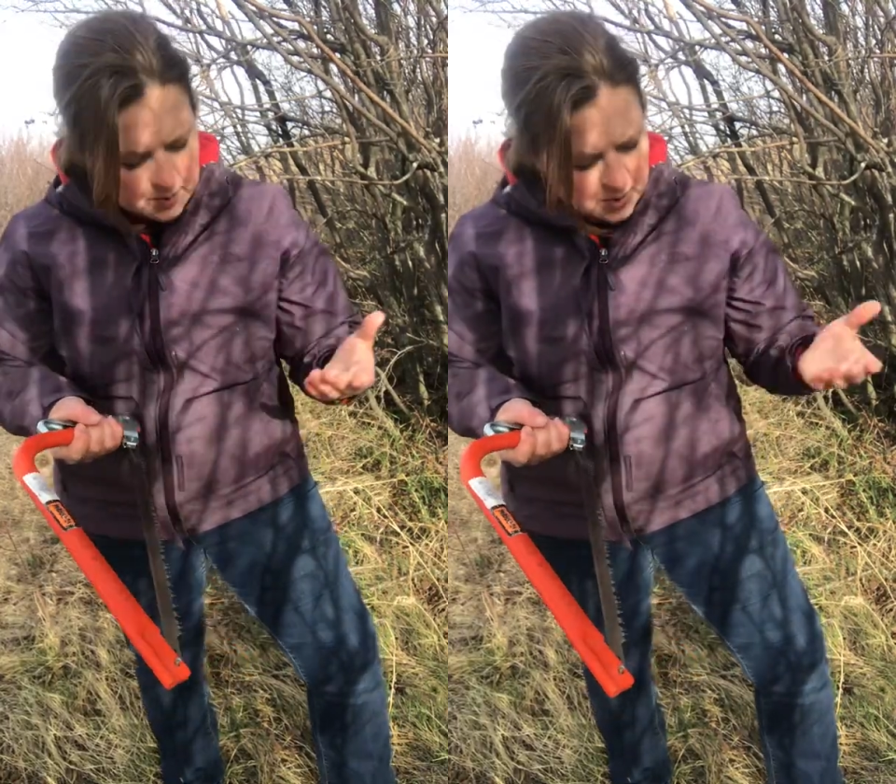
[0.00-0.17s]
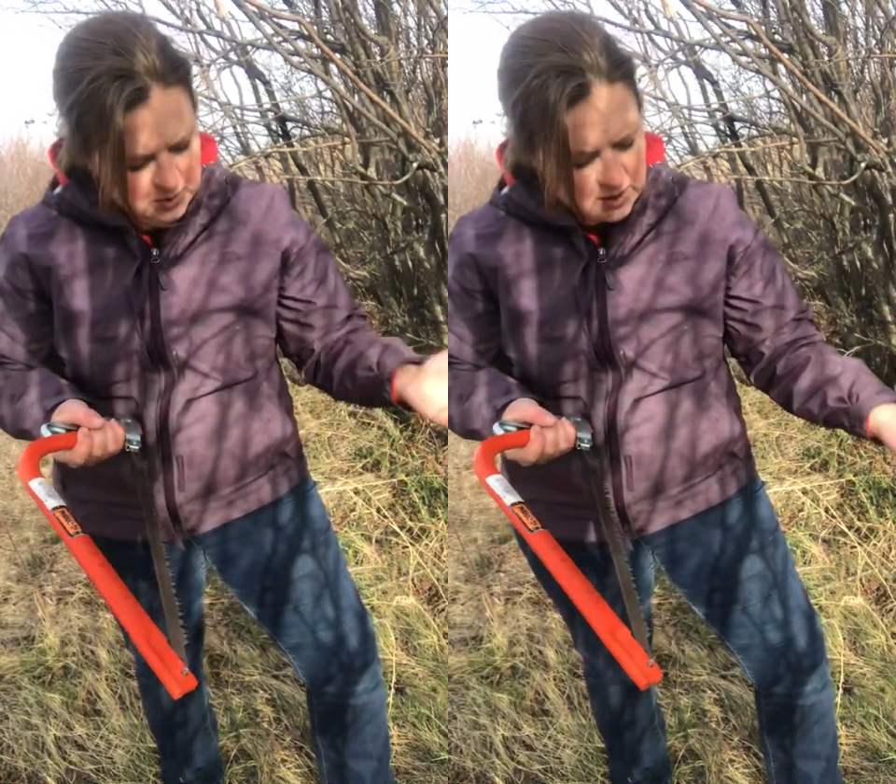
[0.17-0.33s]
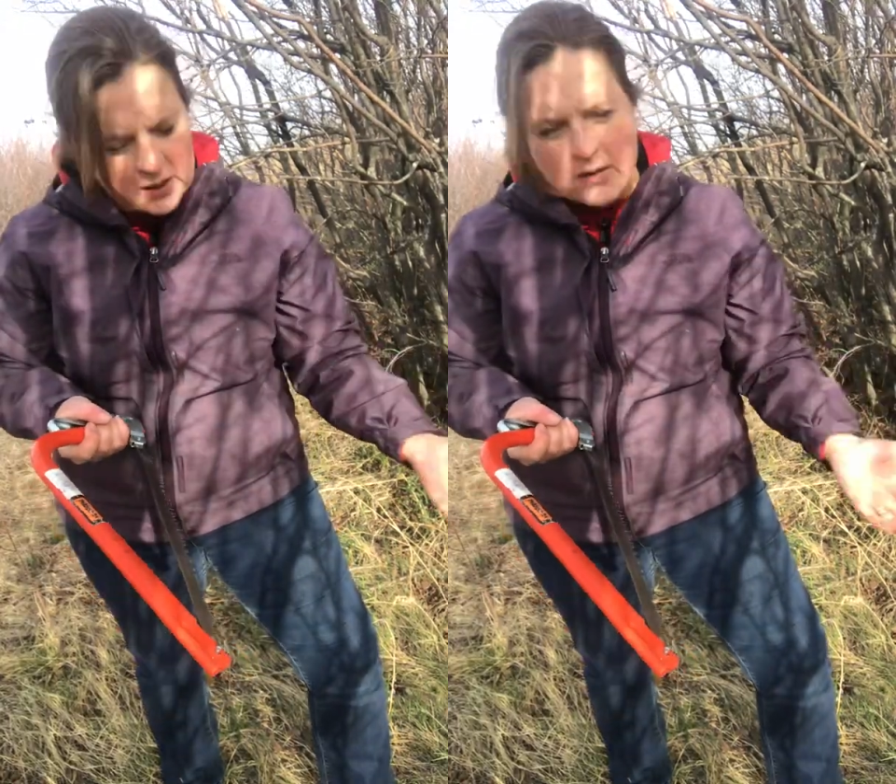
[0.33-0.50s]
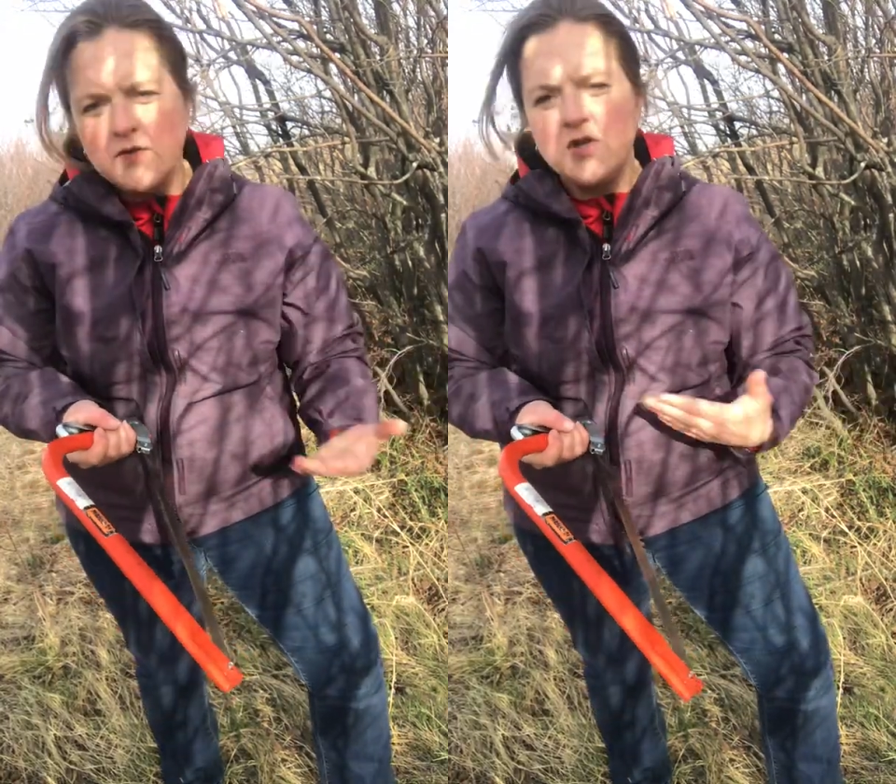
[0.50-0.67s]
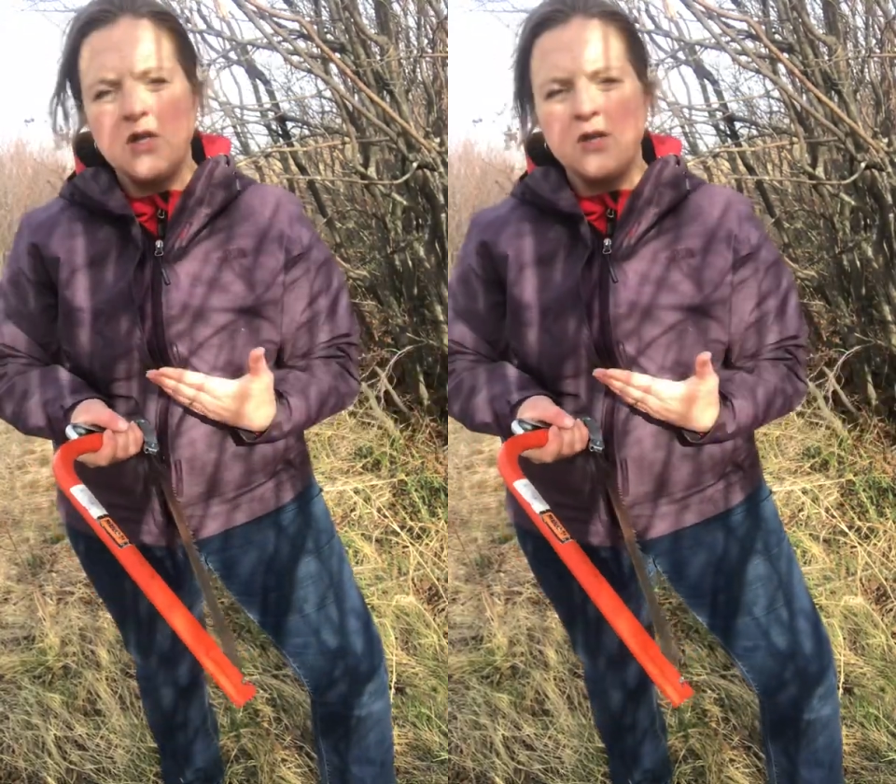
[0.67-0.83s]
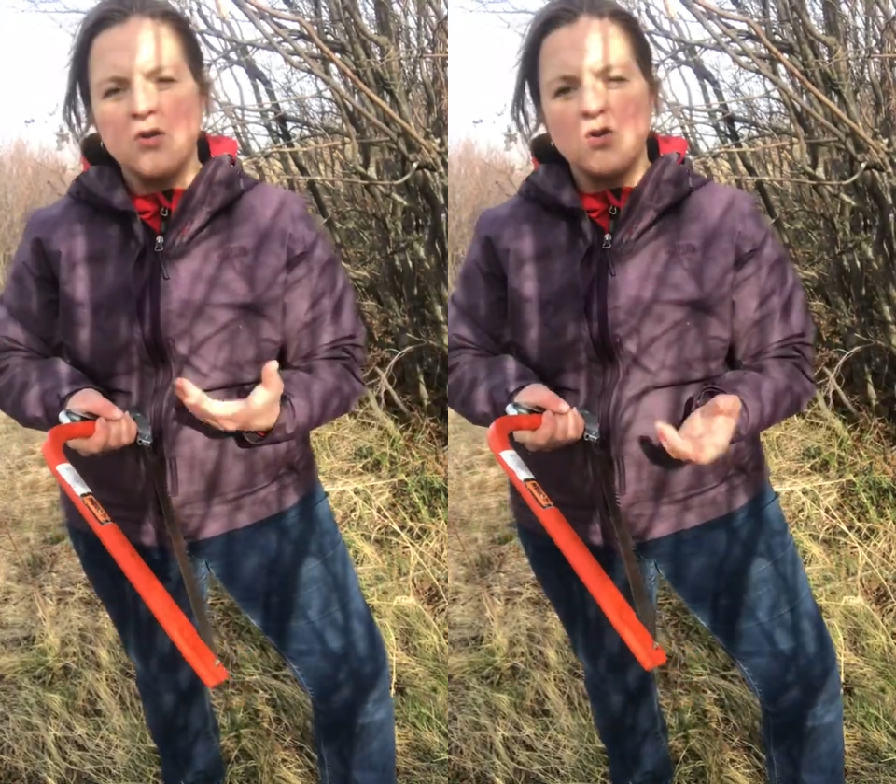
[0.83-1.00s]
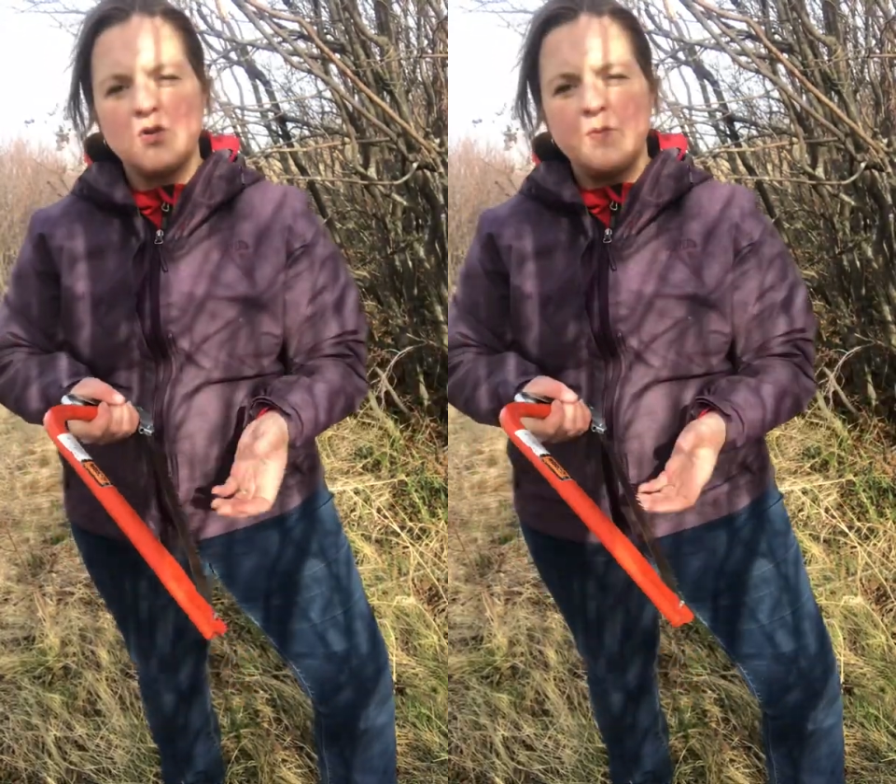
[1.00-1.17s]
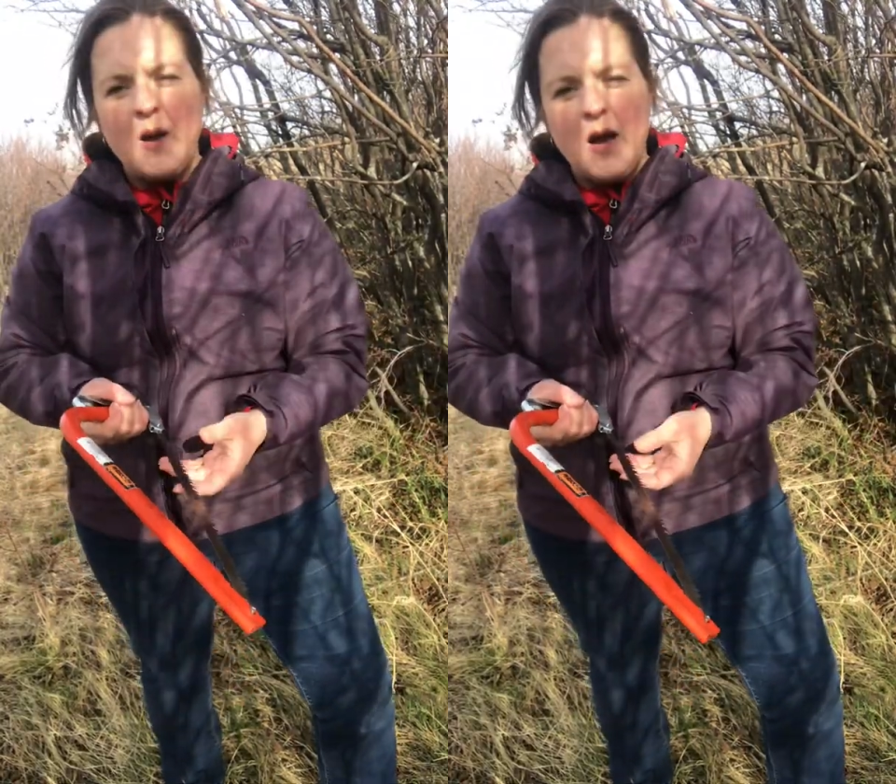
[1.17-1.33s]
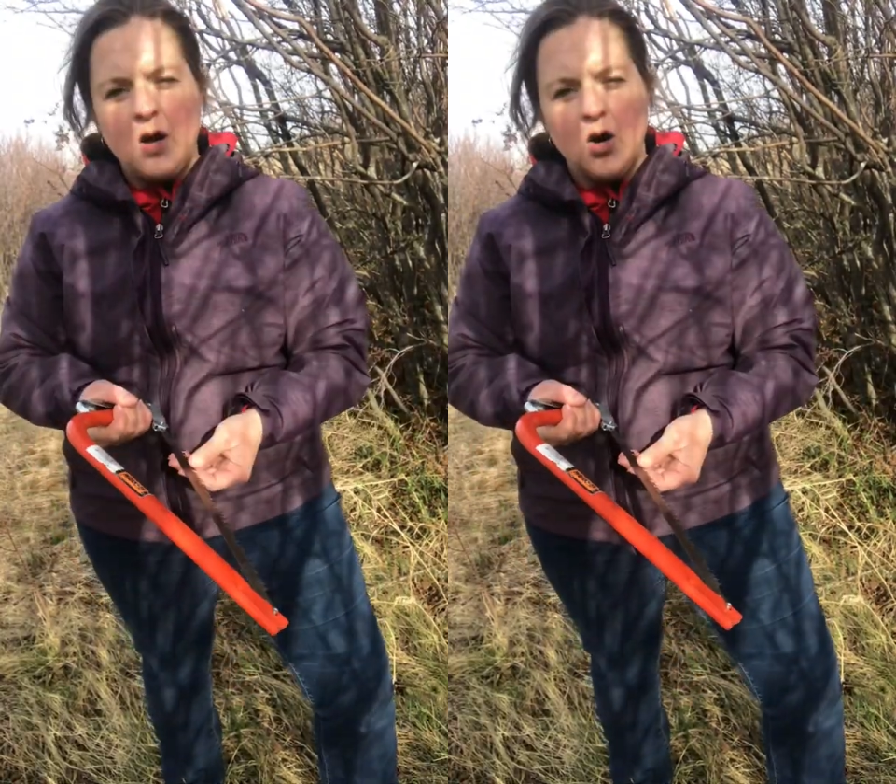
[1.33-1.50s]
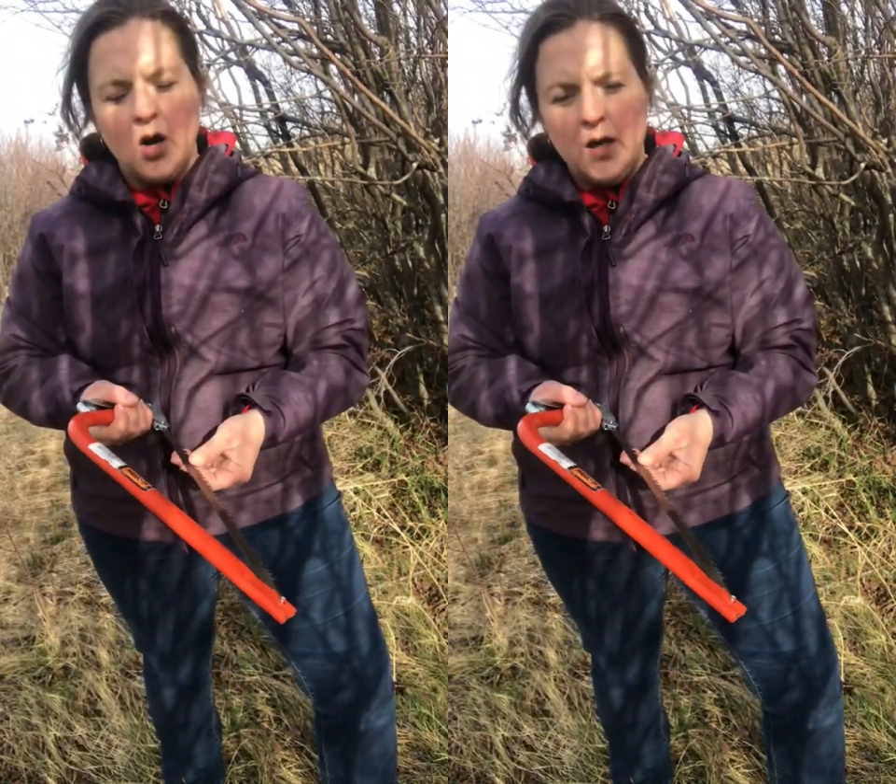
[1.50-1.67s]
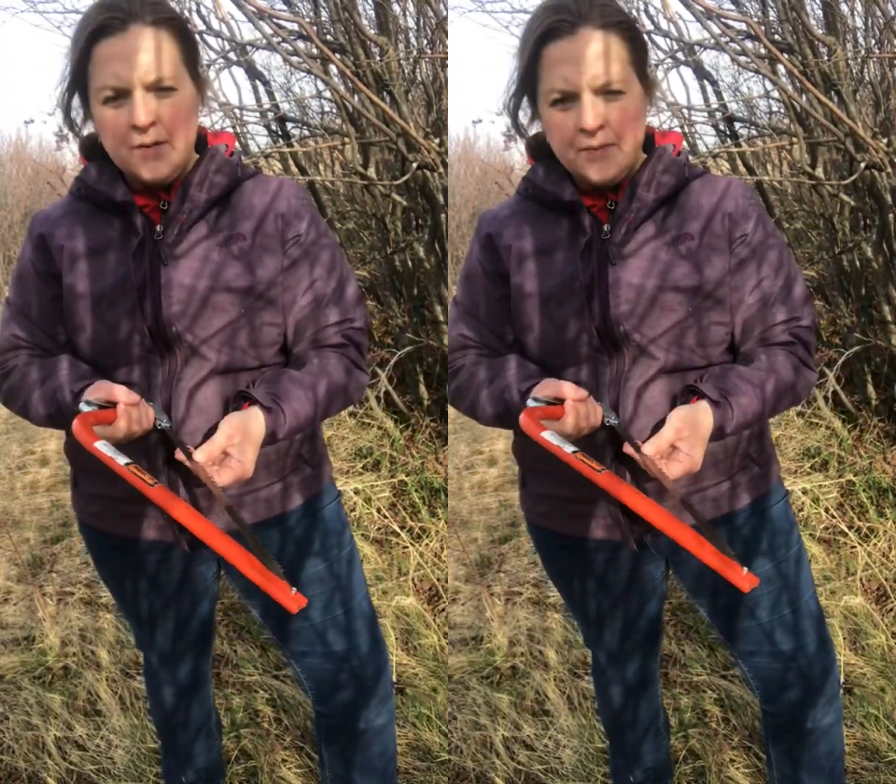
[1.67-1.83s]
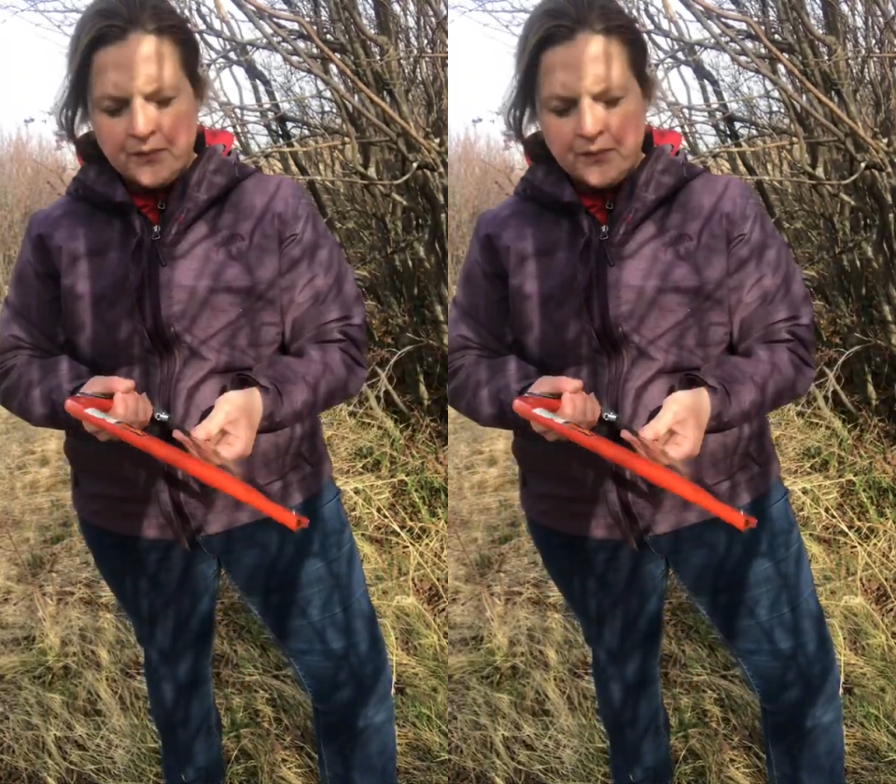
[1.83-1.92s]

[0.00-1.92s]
protective sheath goes back on,